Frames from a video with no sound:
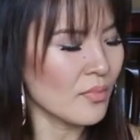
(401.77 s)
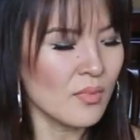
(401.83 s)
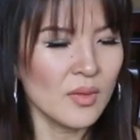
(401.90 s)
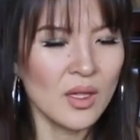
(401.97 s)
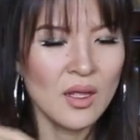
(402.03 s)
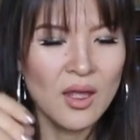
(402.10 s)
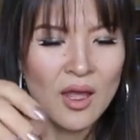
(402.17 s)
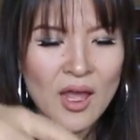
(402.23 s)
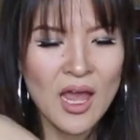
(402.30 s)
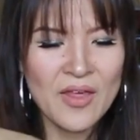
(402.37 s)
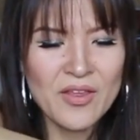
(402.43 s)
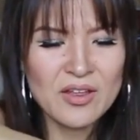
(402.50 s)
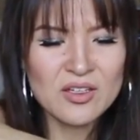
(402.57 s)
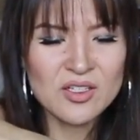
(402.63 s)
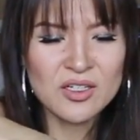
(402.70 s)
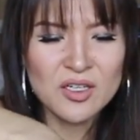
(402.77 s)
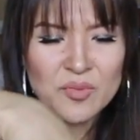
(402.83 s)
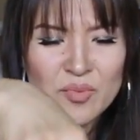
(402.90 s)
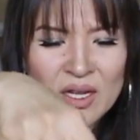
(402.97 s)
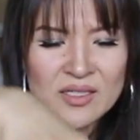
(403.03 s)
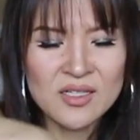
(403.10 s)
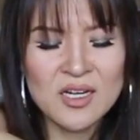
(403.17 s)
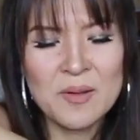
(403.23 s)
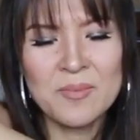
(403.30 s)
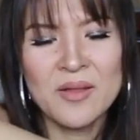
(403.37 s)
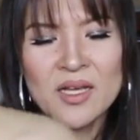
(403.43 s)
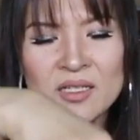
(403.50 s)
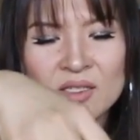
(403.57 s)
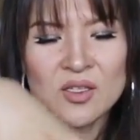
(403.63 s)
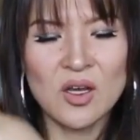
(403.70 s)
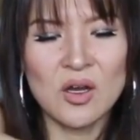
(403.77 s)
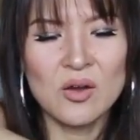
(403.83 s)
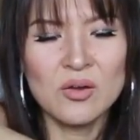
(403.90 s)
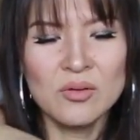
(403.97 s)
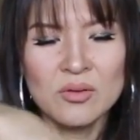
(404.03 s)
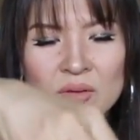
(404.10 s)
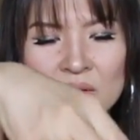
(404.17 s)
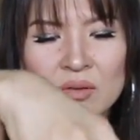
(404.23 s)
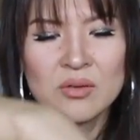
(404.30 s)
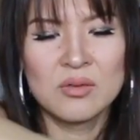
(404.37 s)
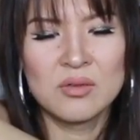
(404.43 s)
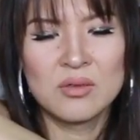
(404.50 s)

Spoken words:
And then you're just gonna mix it up like so.